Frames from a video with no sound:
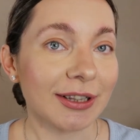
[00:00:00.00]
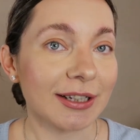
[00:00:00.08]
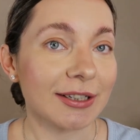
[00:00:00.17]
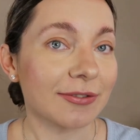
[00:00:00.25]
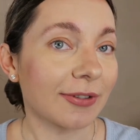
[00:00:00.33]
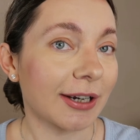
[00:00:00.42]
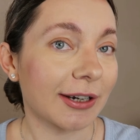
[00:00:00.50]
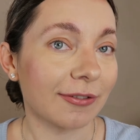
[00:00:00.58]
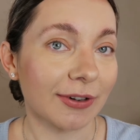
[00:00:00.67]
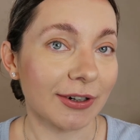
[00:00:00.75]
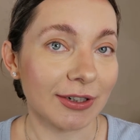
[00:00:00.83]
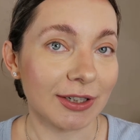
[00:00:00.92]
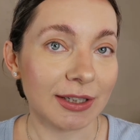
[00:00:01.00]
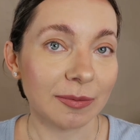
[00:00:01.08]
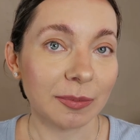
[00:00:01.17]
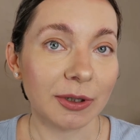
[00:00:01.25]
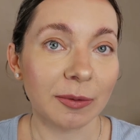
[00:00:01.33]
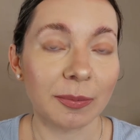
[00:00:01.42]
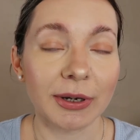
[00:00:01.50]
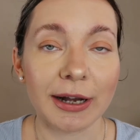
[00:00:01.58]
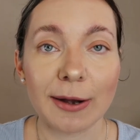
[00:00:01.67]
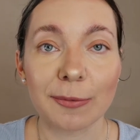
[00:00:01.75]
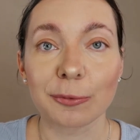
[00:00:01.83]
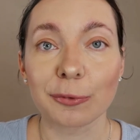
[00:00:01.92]
It's very simple, but
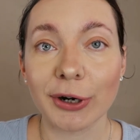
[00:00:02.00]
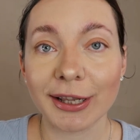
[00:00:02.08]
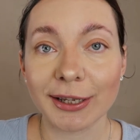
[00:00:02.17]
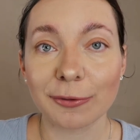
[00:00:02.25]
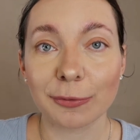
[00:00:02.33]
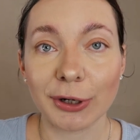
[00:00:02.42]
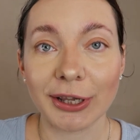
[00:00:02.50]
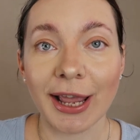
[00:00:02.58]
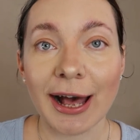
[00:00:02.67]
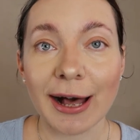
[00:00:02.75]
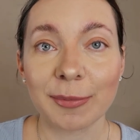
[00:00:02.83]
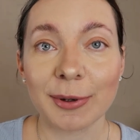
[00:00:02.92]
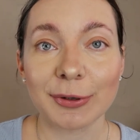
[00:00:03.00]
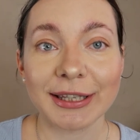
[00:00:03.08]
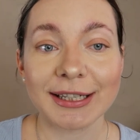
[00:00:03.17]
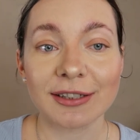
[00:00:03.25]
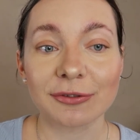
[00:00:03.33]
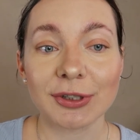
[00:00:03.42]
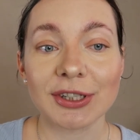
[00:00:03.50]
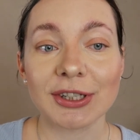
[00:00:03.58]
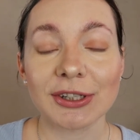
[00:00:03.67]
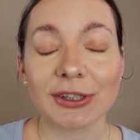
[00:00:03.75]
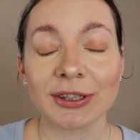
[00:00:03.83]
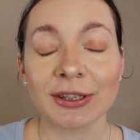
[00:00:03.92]
I'm really happy with this
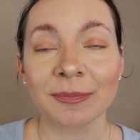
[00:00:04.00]
result.